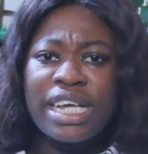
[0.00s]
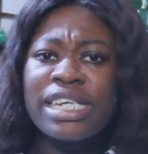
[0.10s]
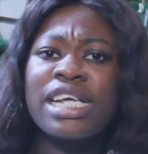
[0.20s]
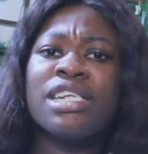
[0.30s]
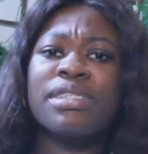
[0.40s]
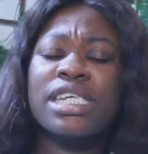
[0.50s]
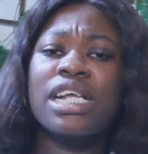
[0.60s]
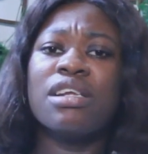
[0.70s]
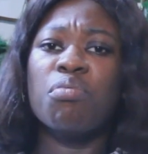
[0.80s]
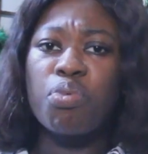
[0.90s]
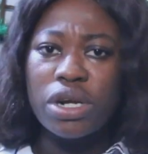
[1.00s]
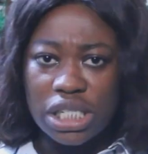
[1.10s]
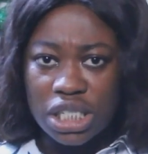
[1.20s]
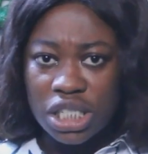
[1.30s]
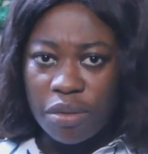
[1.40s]
Na in him send and
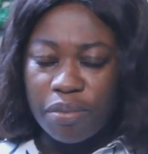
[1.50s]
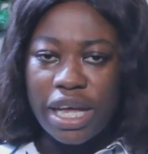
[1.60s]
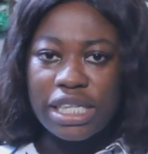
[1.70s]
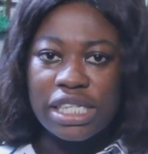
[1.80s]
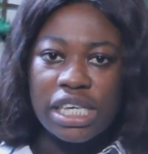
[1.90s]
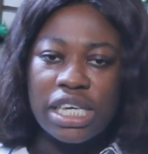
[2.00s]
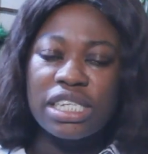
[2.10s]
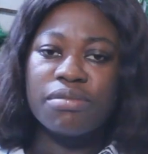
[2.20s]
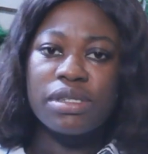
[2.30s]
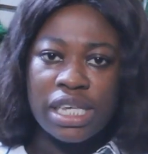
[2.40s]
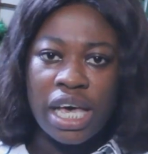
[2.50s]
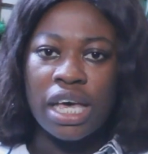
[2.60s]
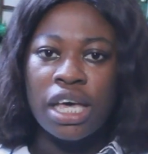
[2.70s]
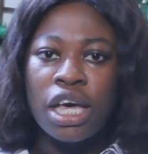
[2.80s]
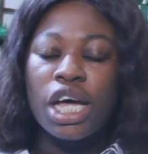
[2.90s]
body shape at saying him
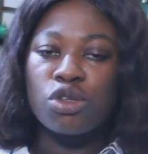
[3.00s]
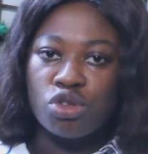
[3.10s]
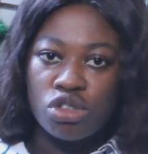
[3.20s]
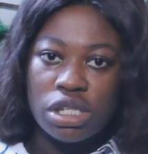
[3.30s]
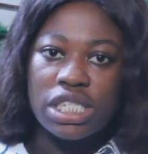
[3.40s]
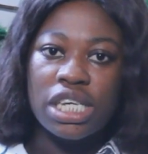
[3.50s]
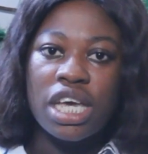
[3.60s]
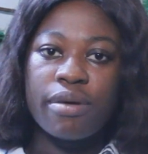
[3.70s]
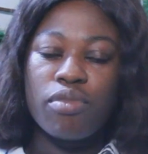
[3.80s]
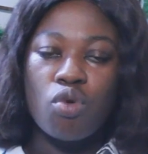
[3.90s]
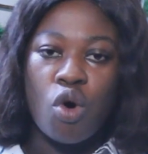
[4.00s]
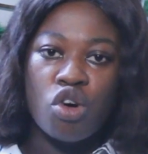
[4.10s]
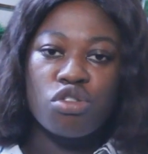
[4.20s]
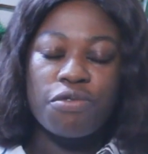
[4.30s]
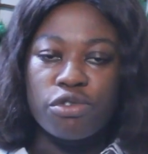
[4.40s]
say a tole dear a bu
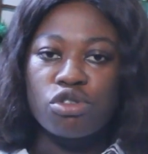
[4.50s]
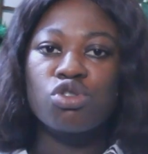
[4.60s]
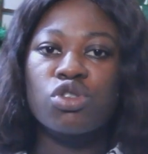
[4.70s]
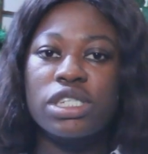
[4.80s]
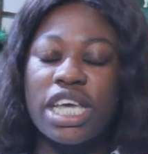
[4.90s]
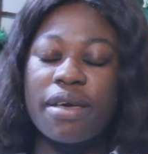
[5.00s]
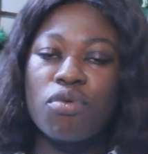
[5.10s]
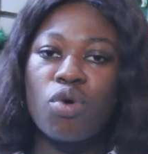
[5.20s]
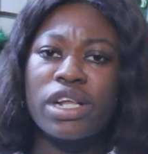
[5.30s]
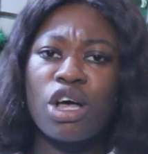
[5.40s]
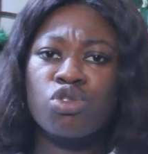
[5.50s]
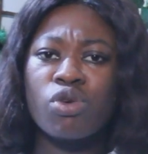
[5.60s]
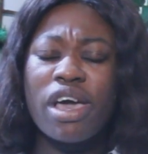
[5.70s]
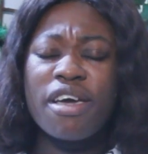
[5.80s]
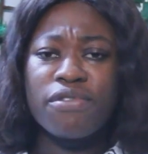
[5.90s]
honor funnels to dear a bu and
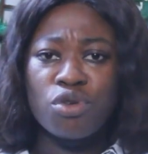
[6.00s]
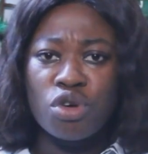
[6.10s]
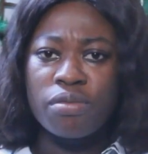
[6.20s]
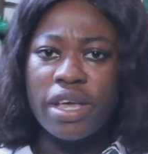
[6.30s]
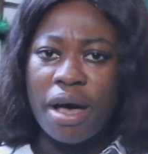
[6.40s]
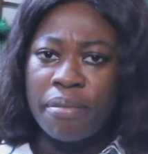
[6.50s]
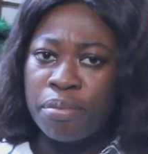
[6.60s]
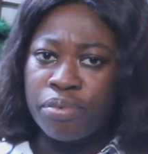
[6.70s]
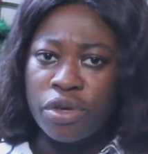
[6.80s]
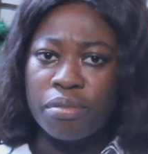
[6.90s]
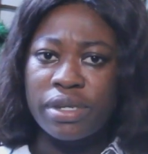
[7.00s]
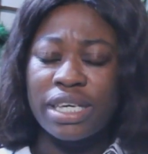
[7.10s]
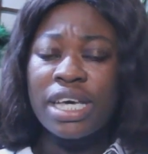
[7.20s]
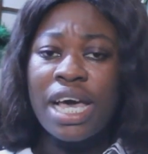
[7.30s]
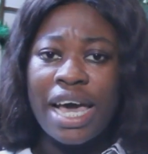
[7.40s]
also a video be a bit
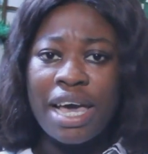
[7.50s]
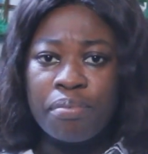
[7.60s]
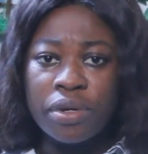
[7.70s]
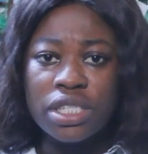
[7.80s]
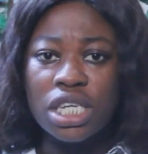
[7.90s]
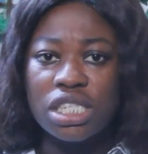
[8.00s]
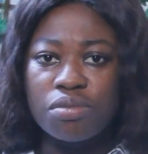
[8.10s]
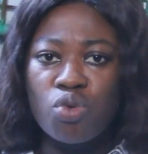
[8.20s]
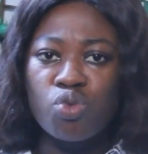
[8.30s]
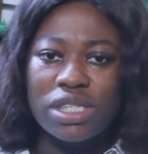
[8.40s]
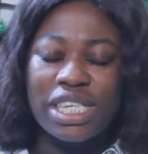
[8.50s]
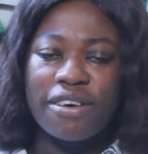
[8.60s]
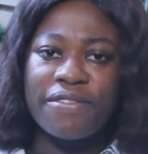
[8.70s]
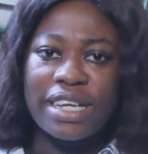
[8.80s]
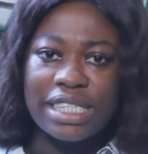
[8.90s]
pimini a pictures boom
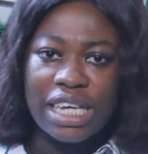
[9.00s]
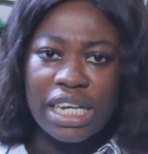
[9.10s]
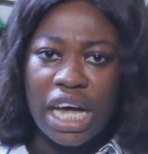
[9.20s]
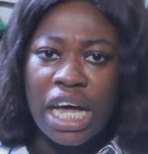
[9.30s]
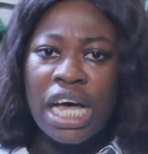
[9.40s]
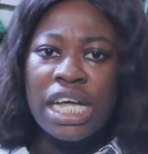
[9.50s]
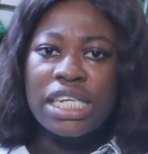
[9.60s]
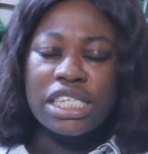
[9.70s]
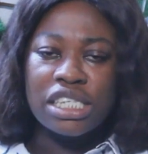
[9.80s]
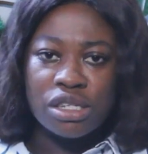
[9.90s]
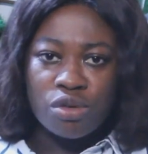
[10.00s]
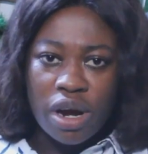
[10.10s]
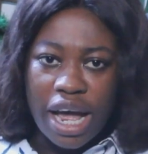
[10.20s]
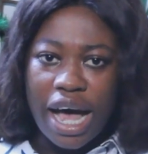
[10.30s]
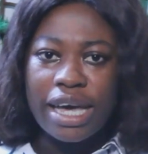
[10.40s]
say Fantana ne swear